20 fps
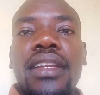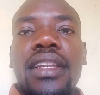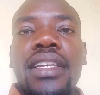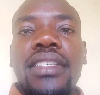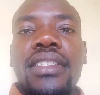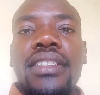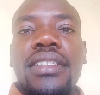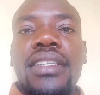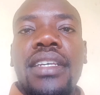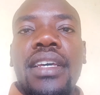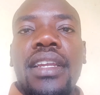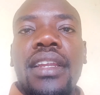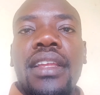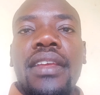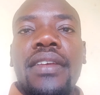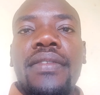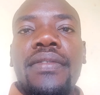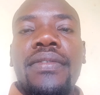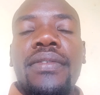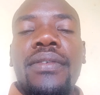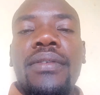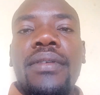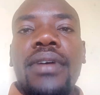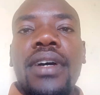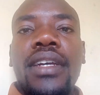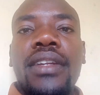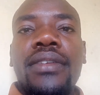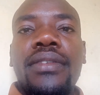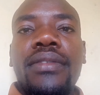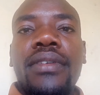necessary for
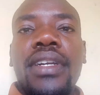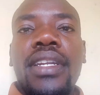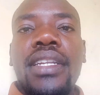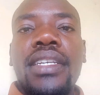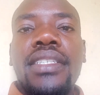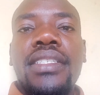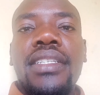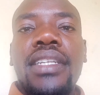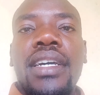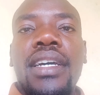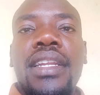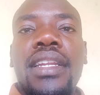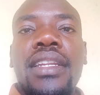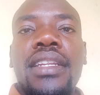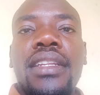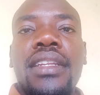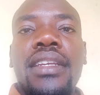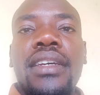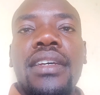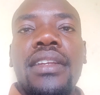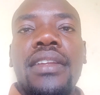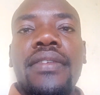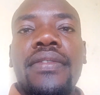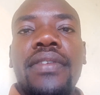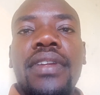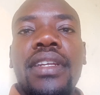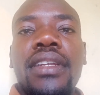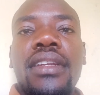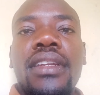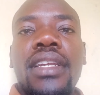one to understand
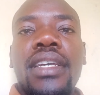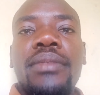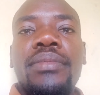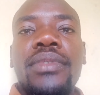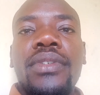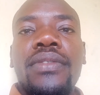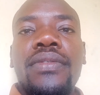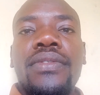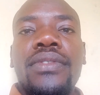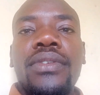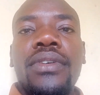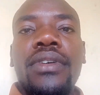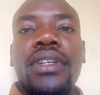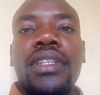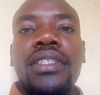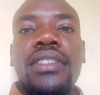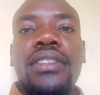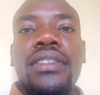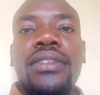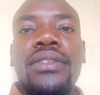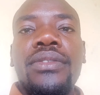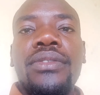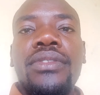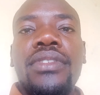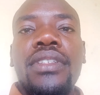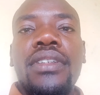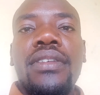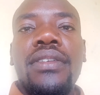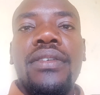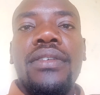different types of soils
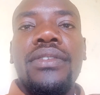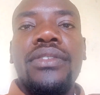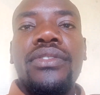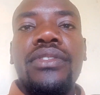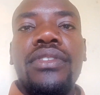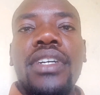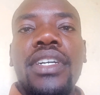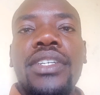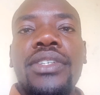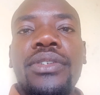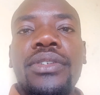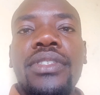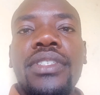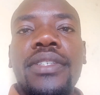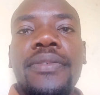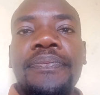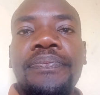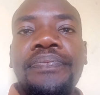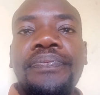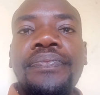used in constructions